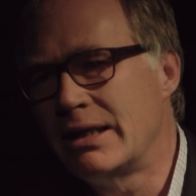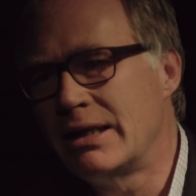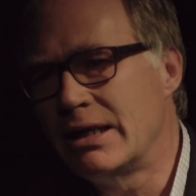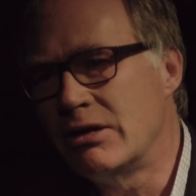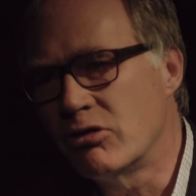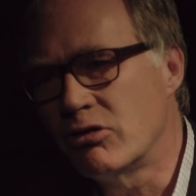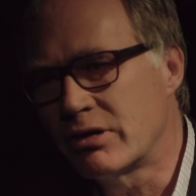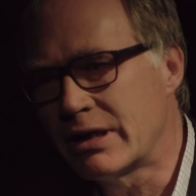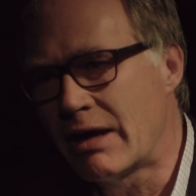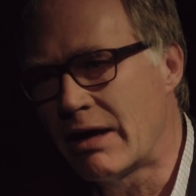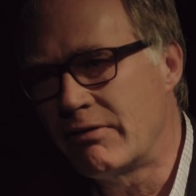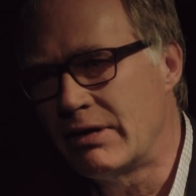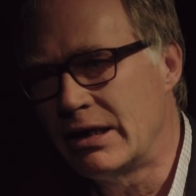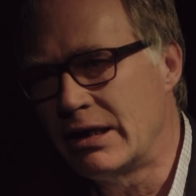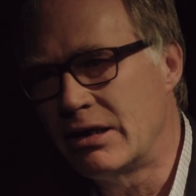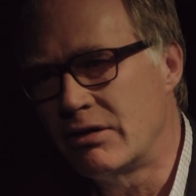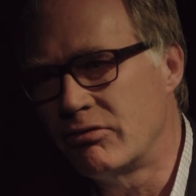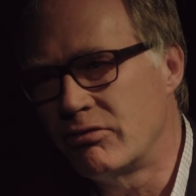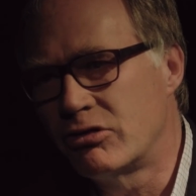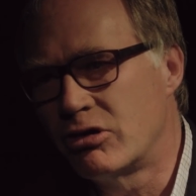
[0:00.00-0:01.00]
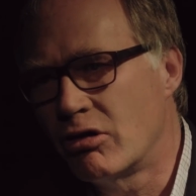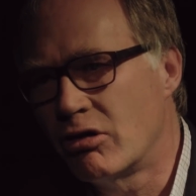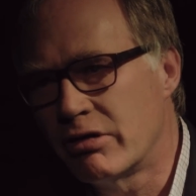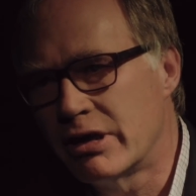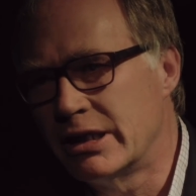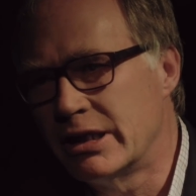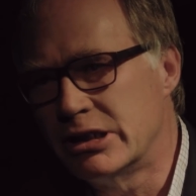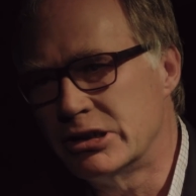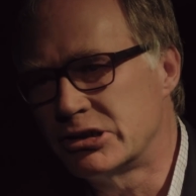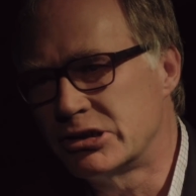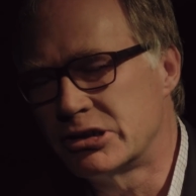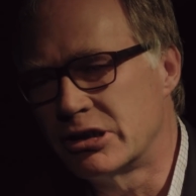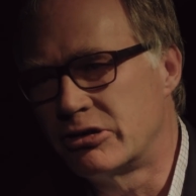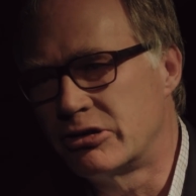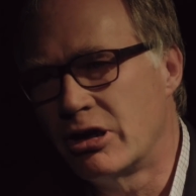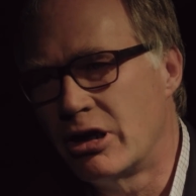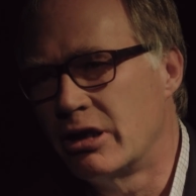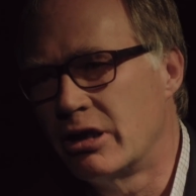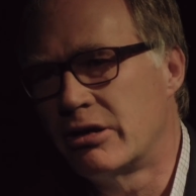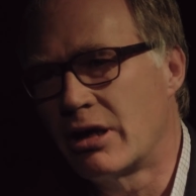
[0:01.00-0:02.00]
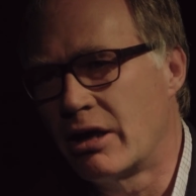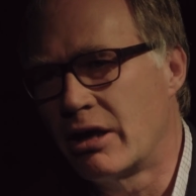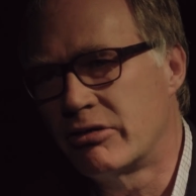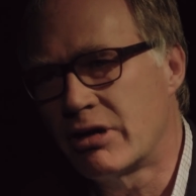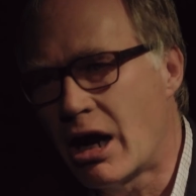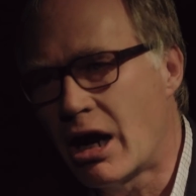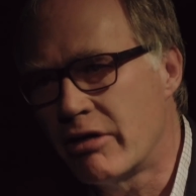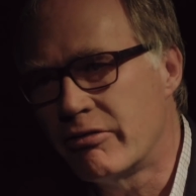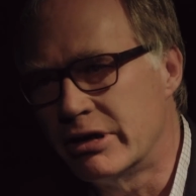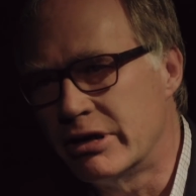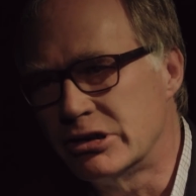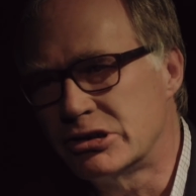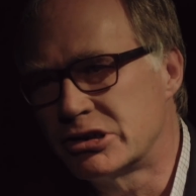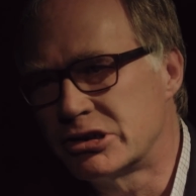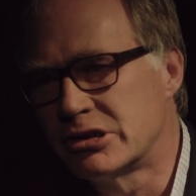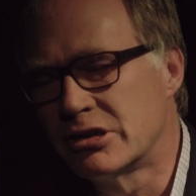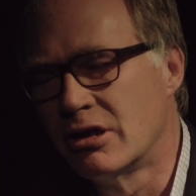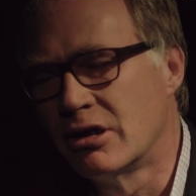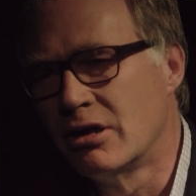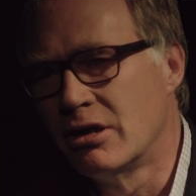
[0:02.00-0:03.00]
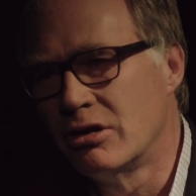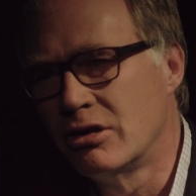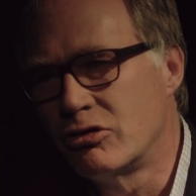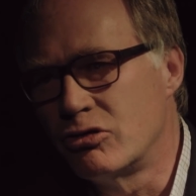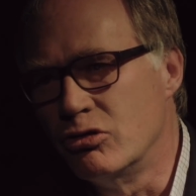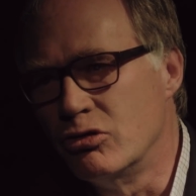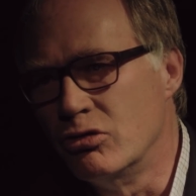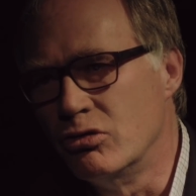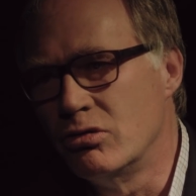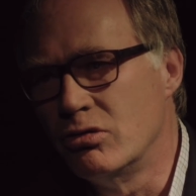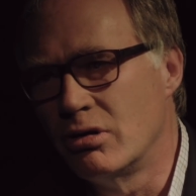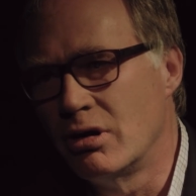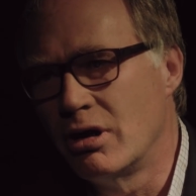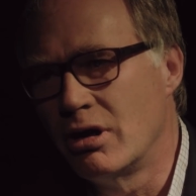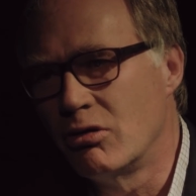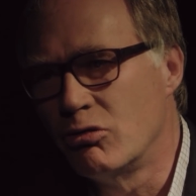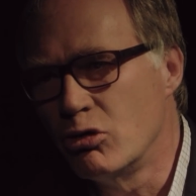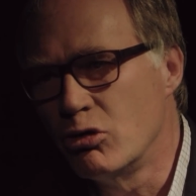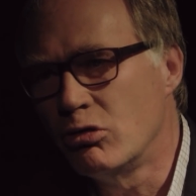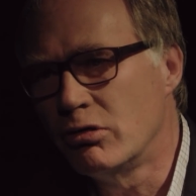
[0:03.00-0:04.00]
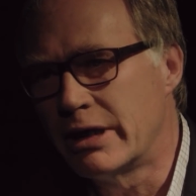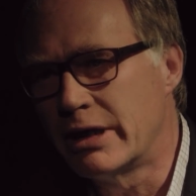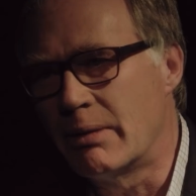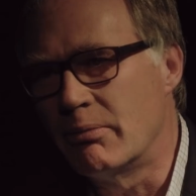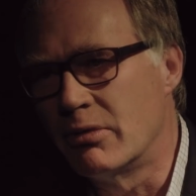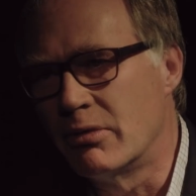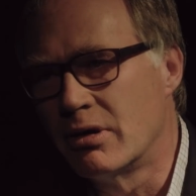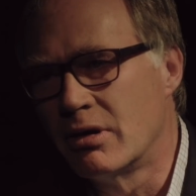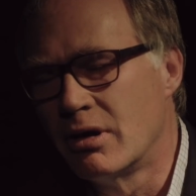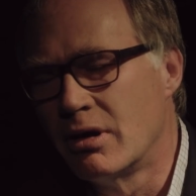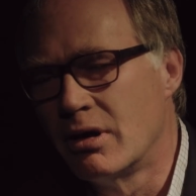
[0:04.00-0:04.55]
did not have any tyrants to rule them.